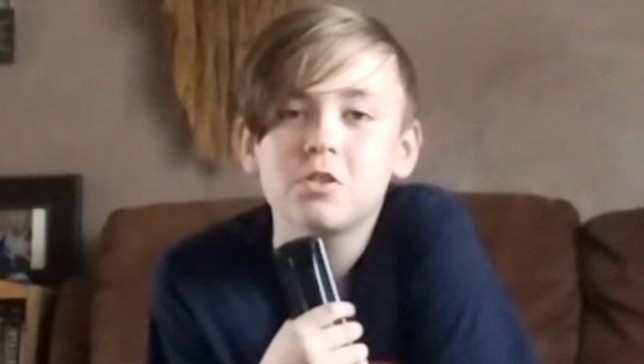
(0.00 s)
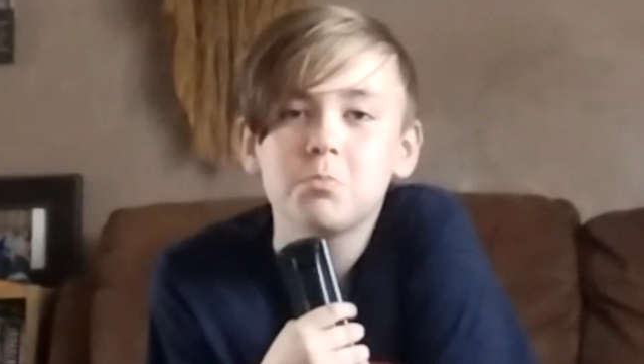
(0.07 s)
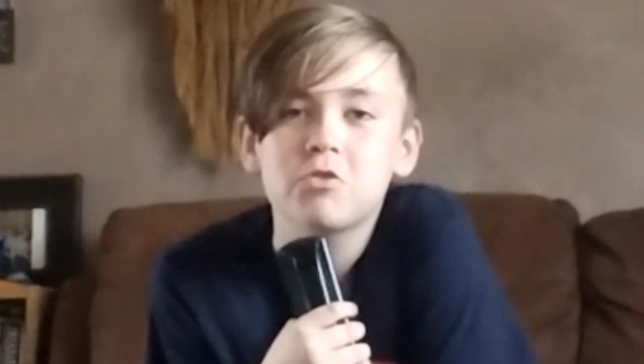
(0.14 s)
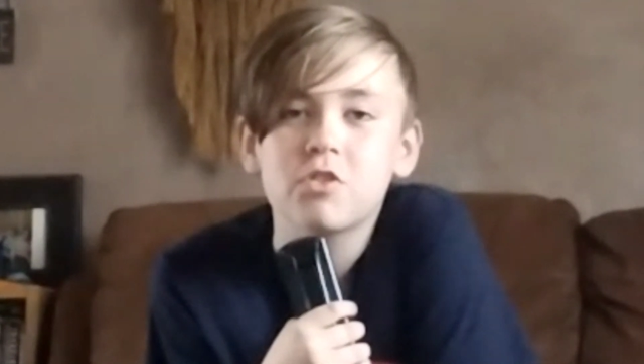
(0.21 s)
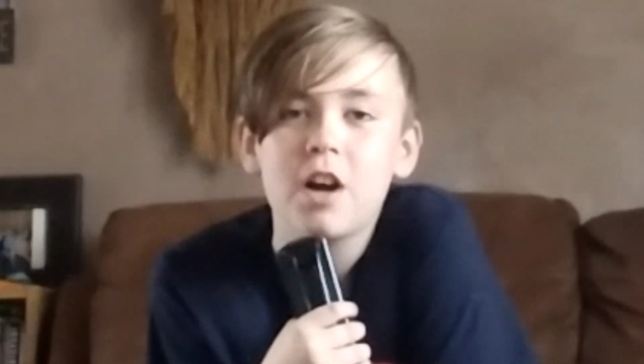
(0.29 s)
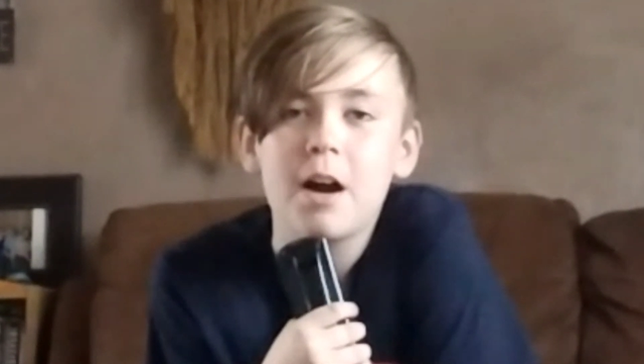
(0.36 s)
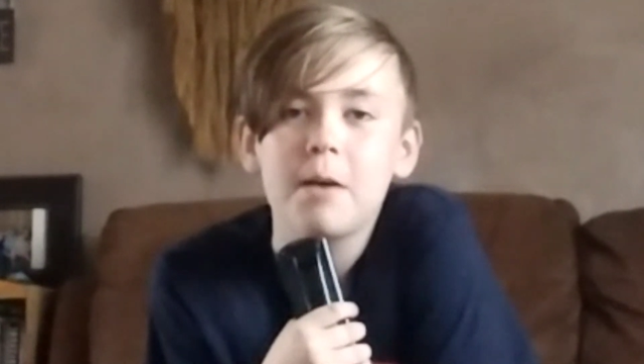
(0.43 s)

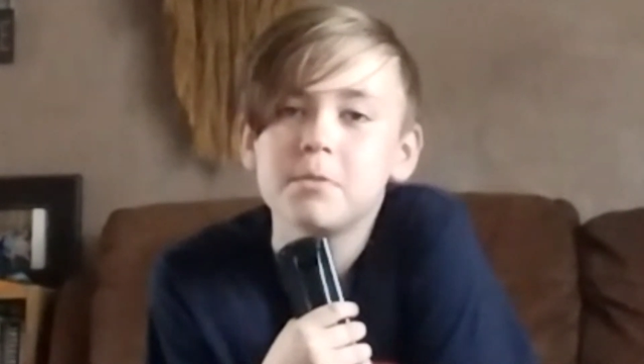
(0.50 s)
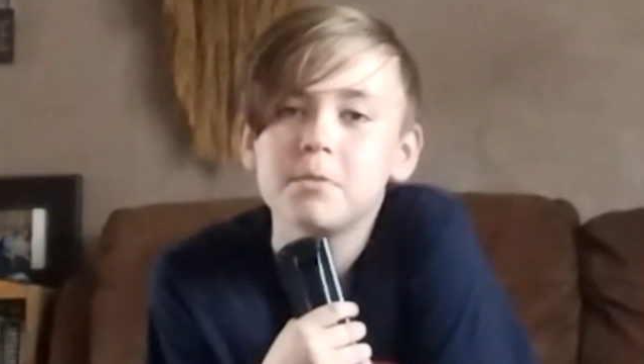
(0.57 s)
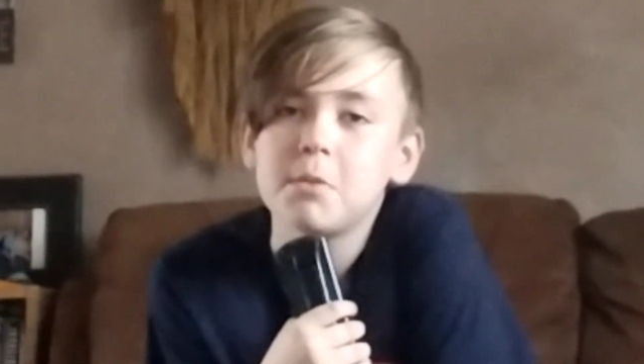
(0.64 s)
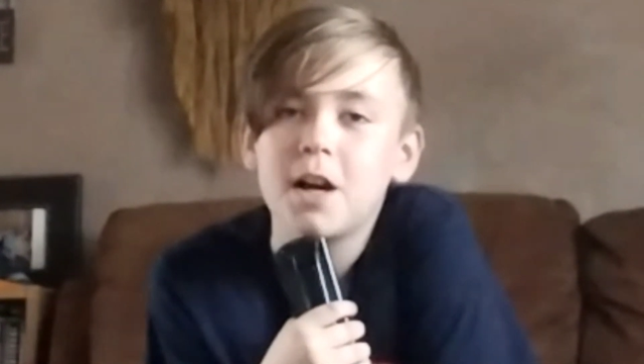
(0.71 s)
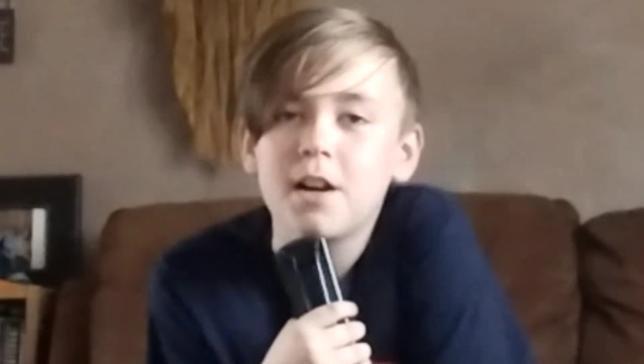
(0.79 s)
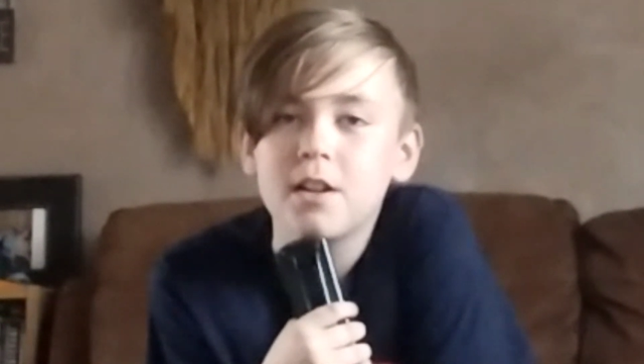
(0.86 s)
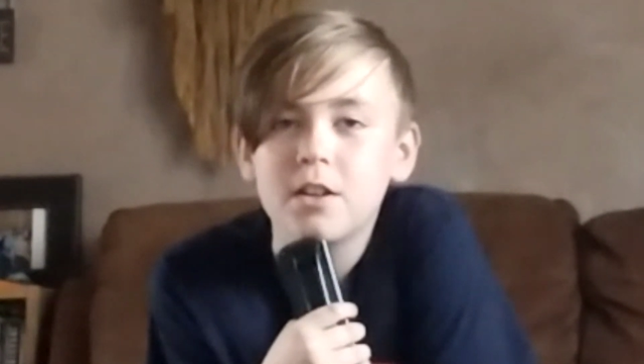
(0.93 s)
subscribers
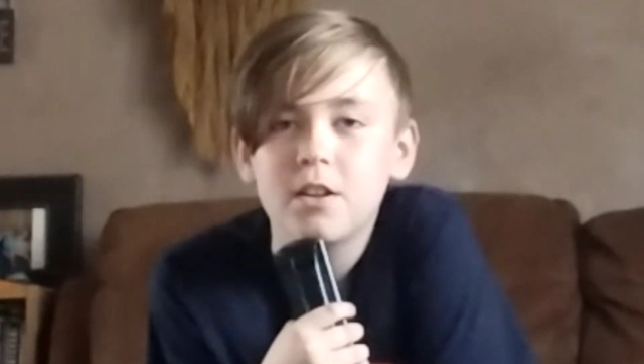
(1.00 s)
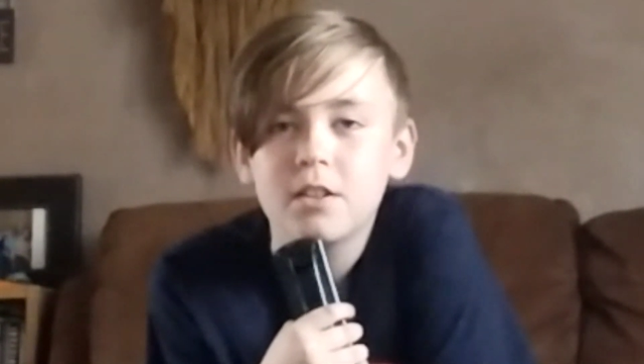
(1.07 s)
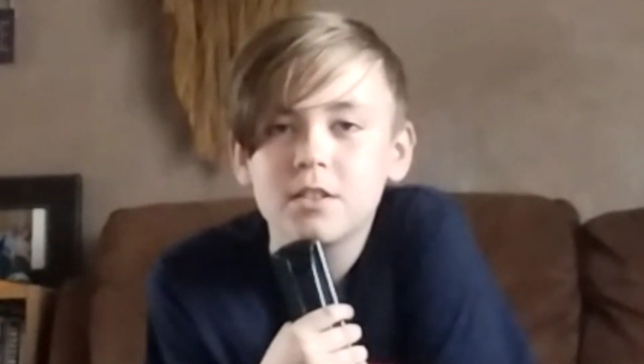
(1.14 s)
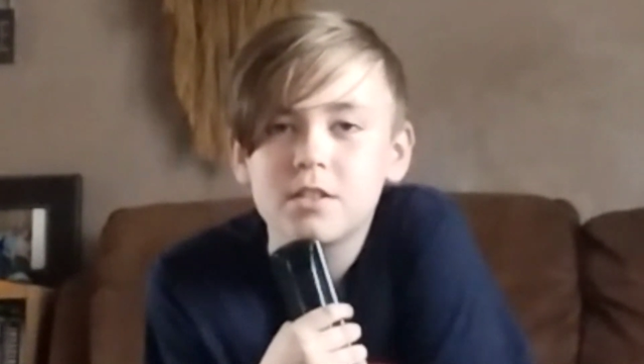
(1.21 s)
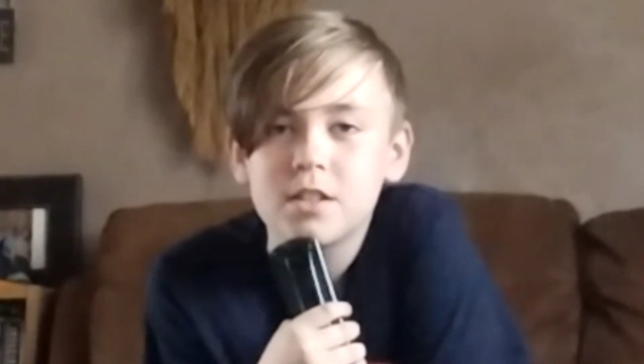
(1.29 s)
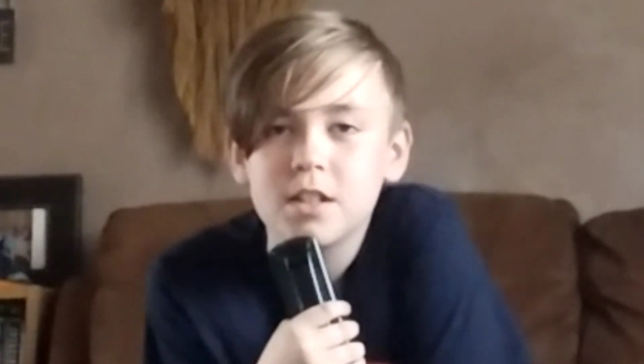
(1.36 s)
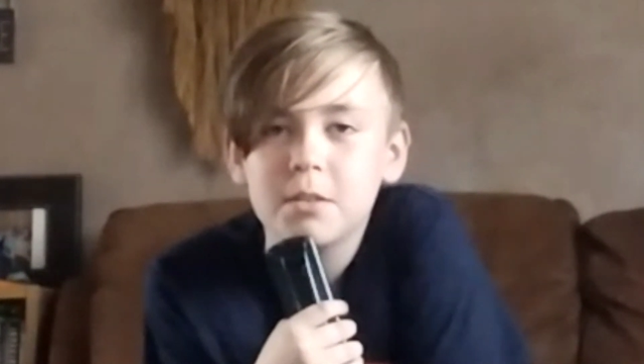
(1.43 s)
might
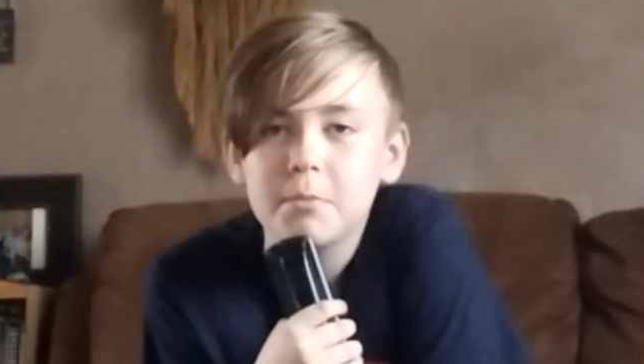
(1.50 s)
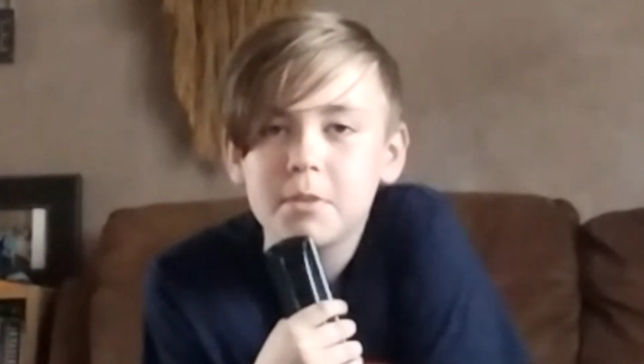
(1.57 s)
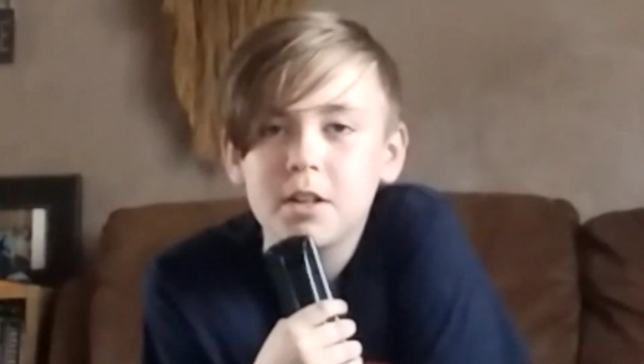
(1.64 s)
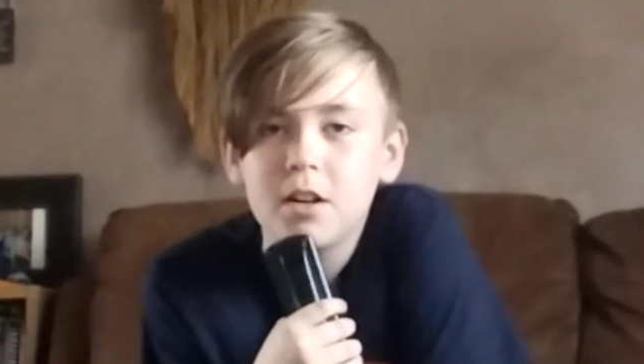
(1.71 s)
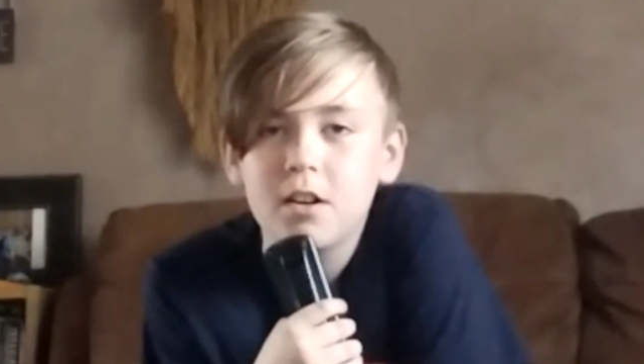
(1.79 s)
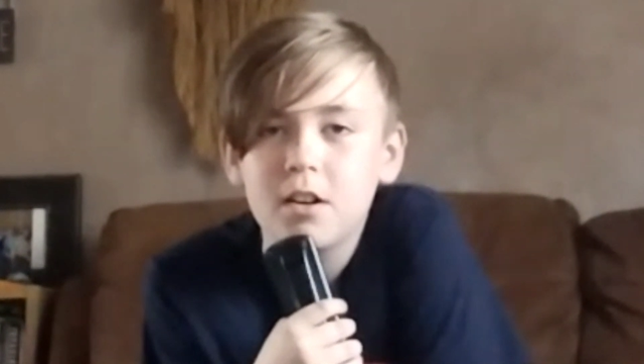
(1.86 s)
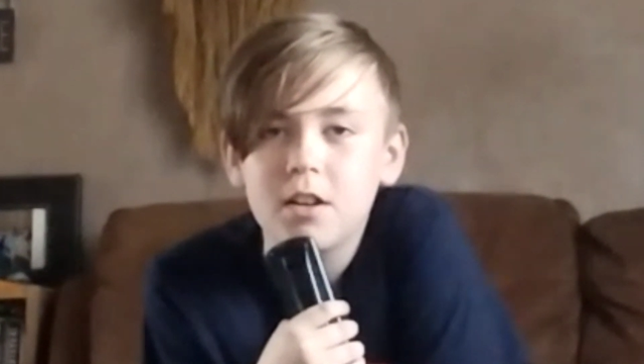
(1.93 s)
not seem a
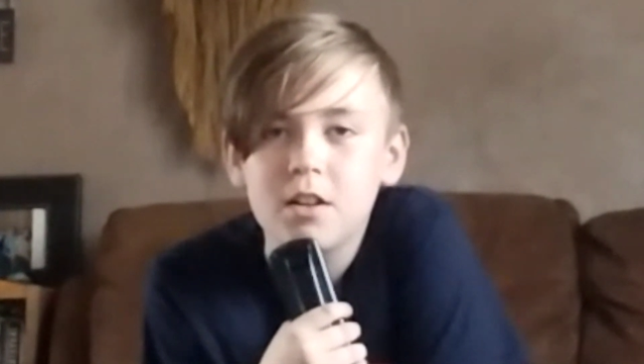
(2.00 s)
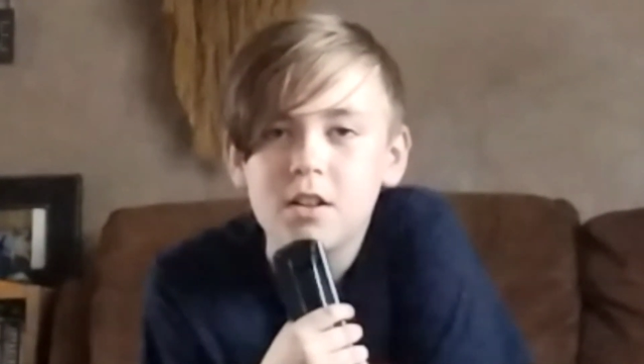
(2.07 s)
lot,